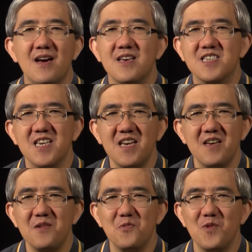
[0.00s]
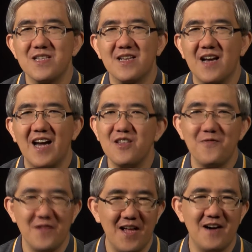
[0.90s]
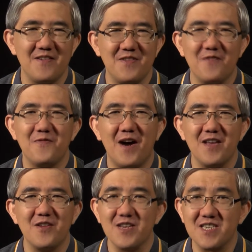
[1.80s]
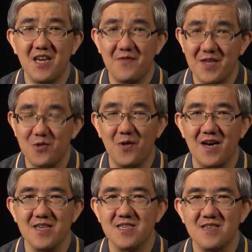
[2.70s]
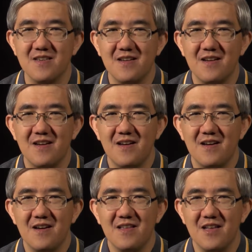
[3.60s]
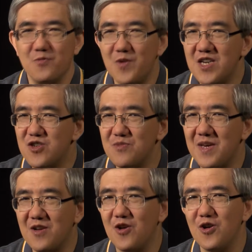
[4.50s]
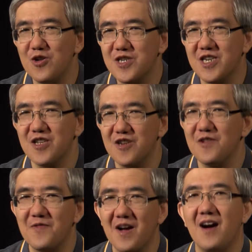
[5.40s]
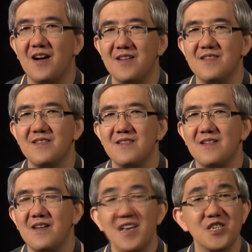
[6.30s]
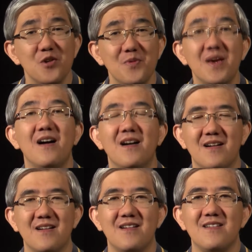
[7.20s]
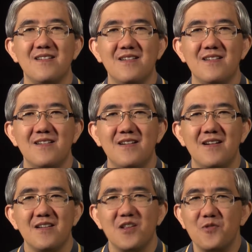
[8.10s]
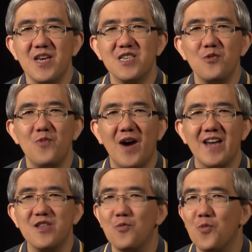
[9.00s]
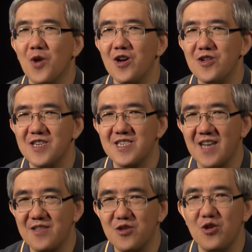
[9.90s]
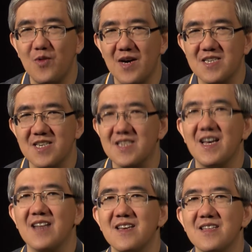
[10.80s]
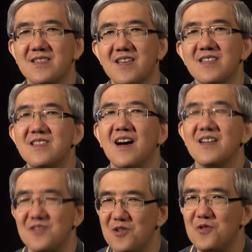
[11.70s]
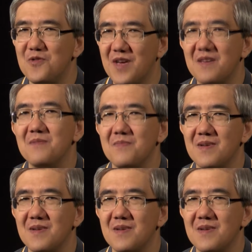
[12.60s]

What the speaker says: See what kind of love the Father has given to us, that we should be called children of God. And so we are. The reason why the world does not know us is that it did not know him.